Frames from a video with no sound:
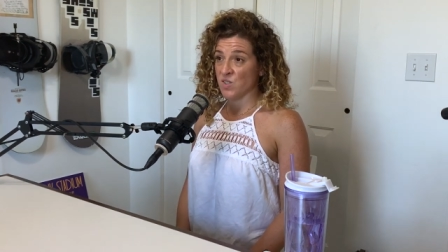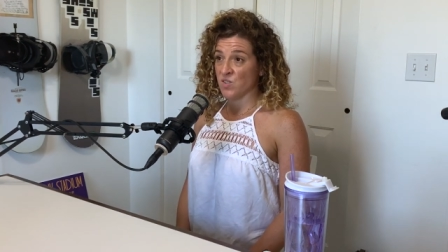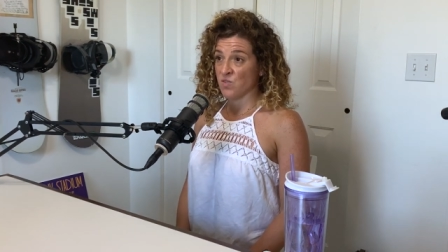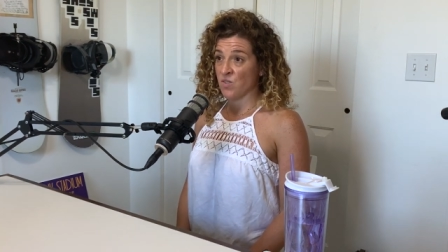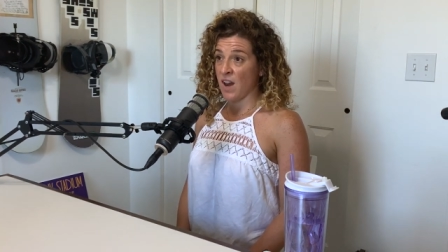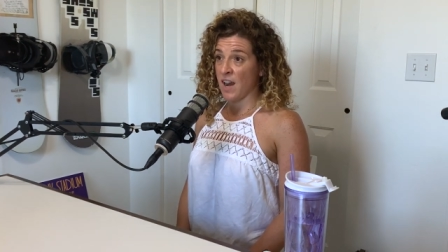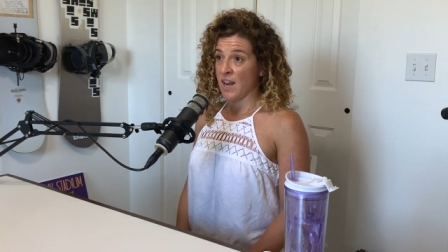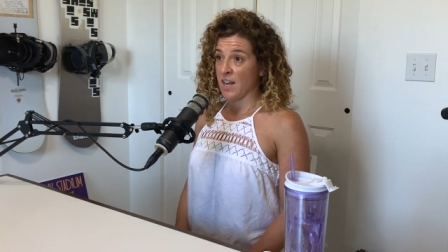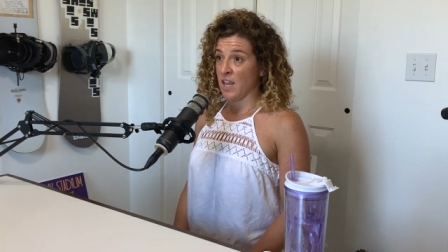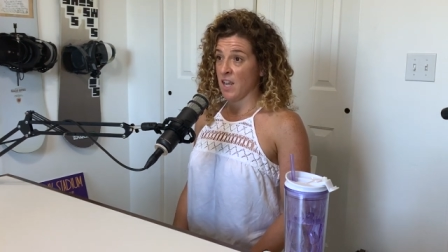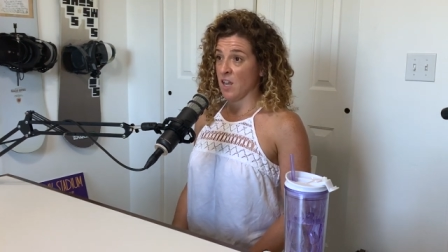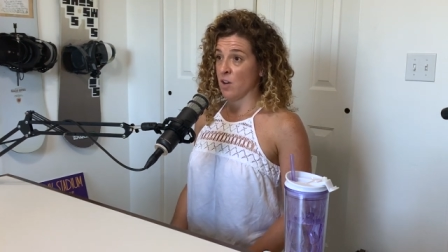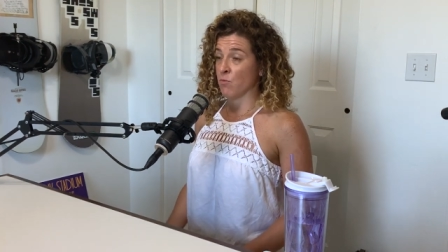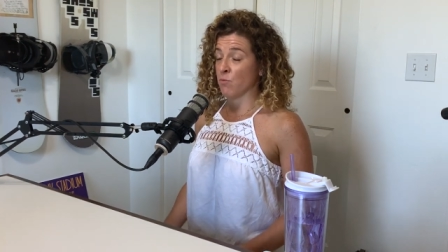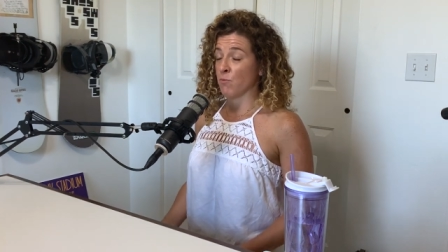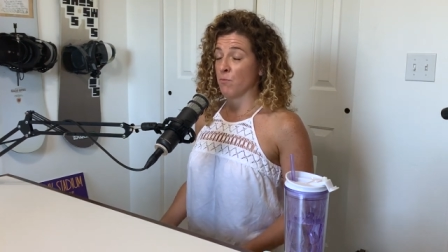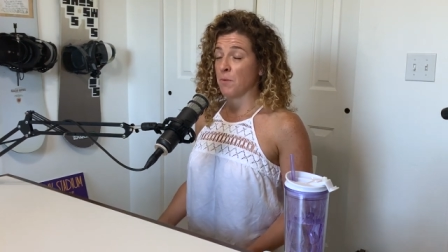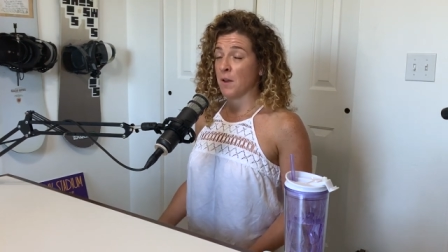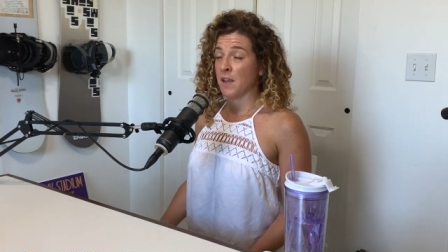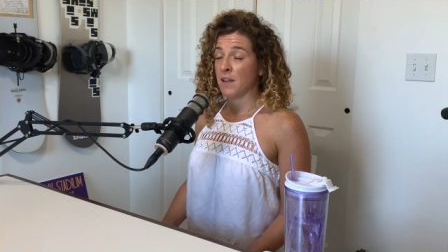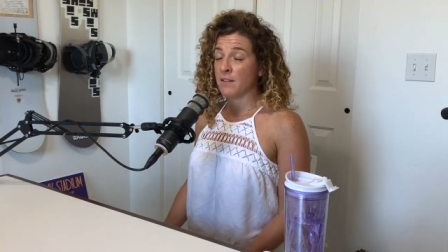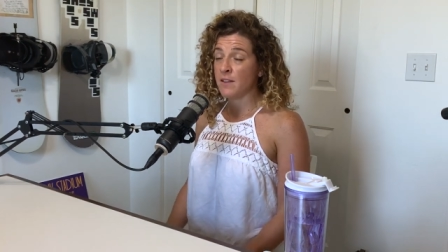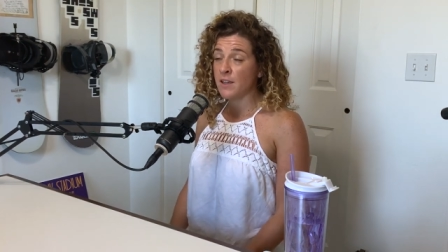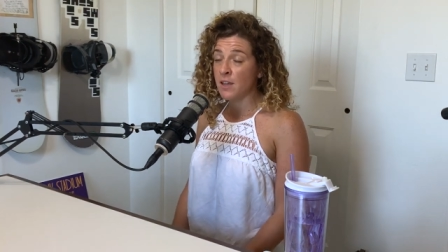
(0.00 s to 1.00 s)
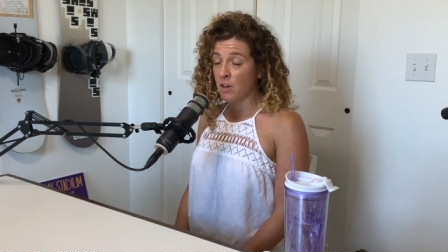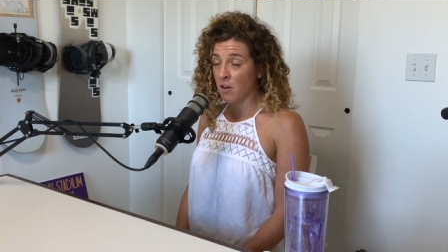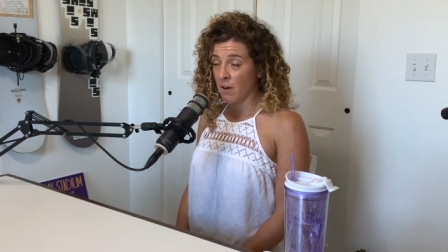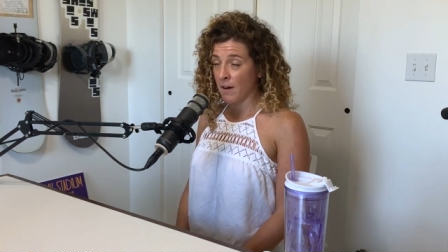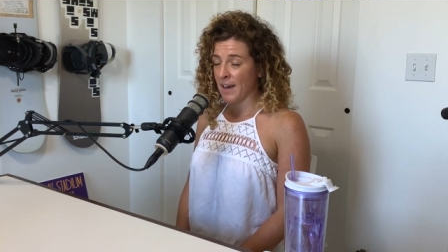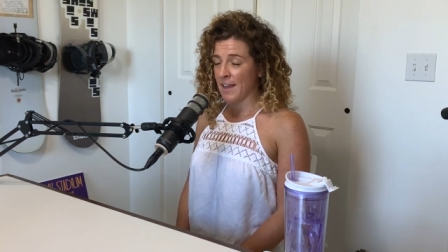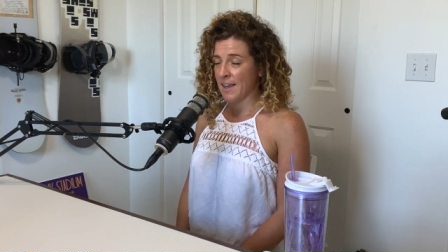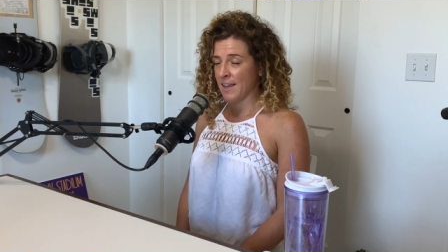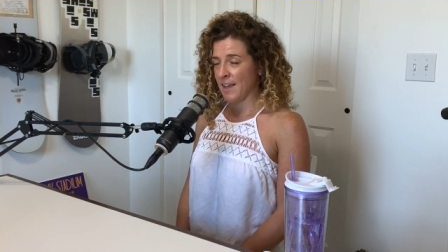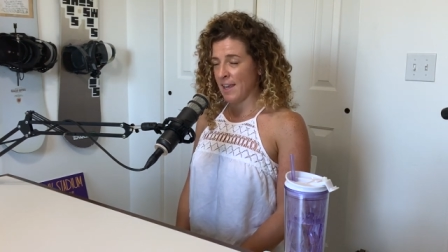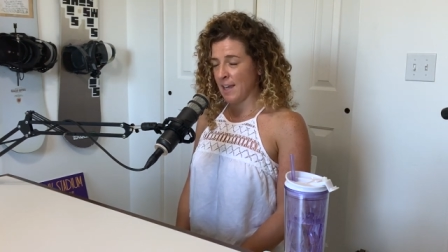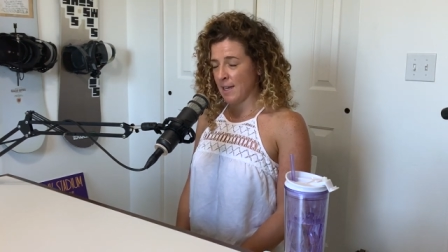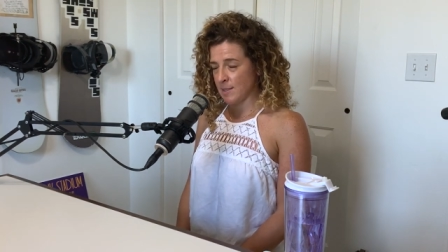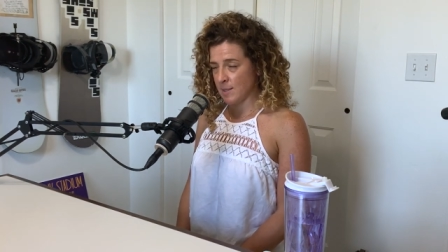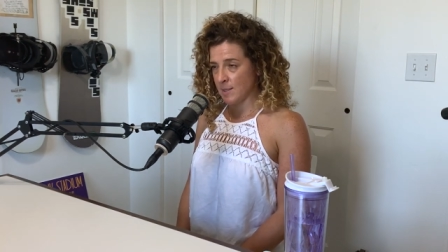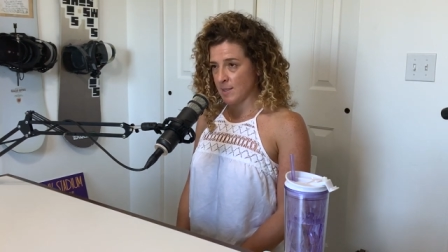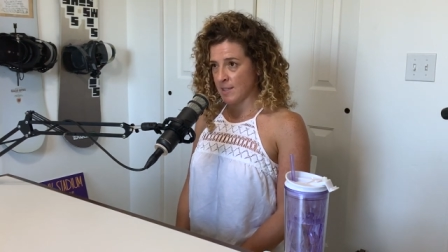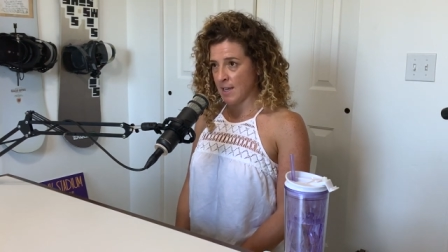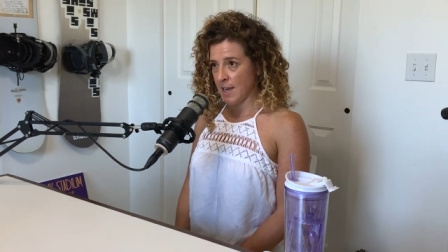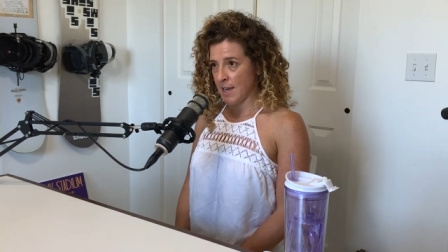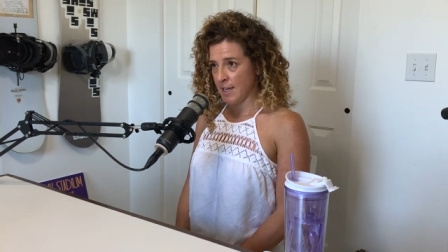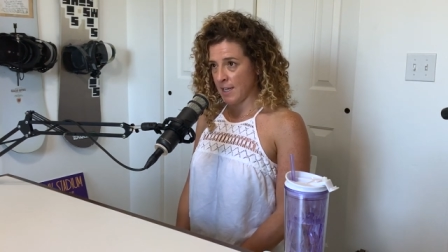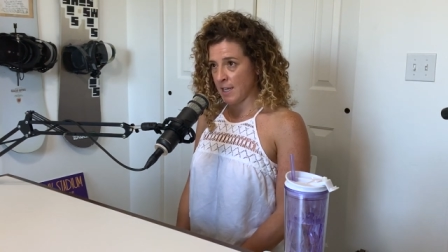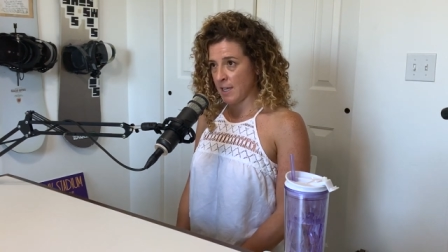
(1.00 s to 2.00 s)
writing really great case
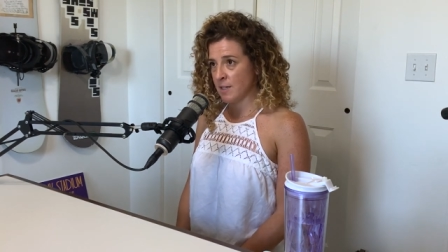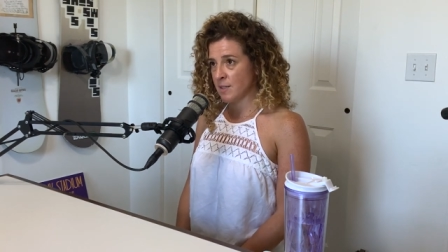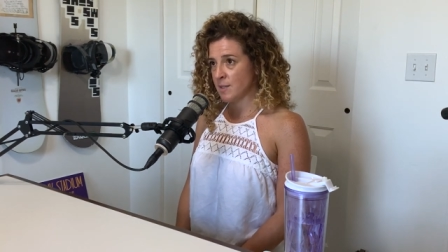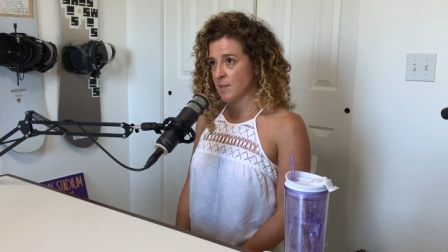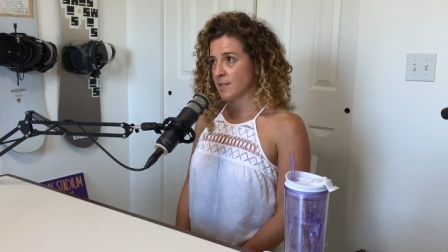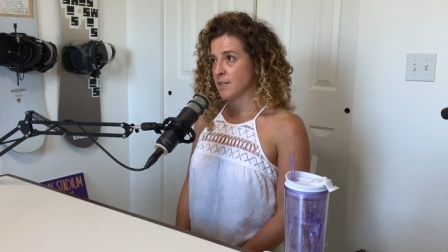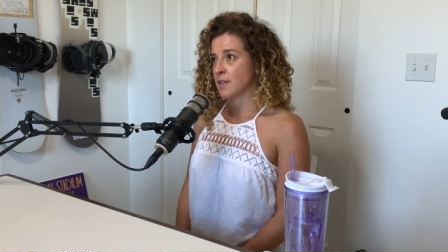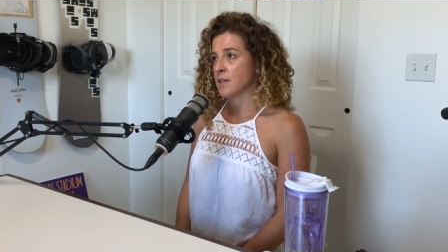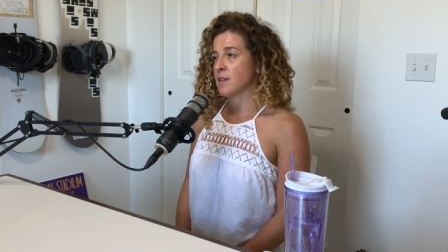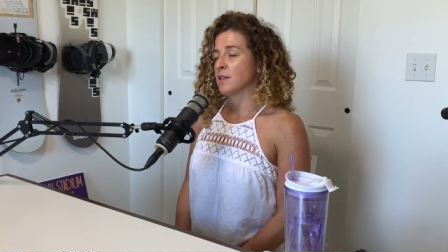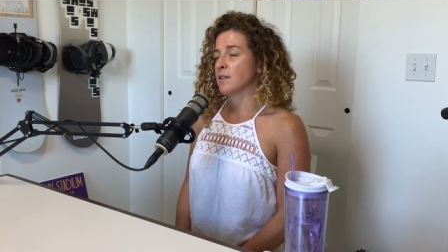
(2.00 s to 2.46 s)
studies,